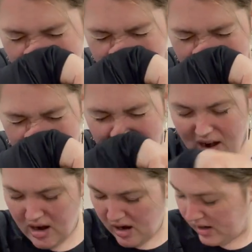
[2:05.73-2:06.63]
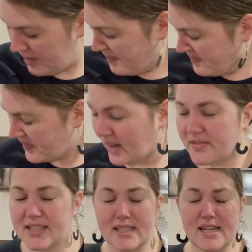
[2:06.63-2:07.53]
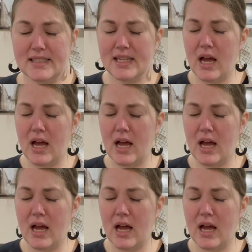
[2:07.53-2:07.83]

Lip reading: Oh, I have to sneeze.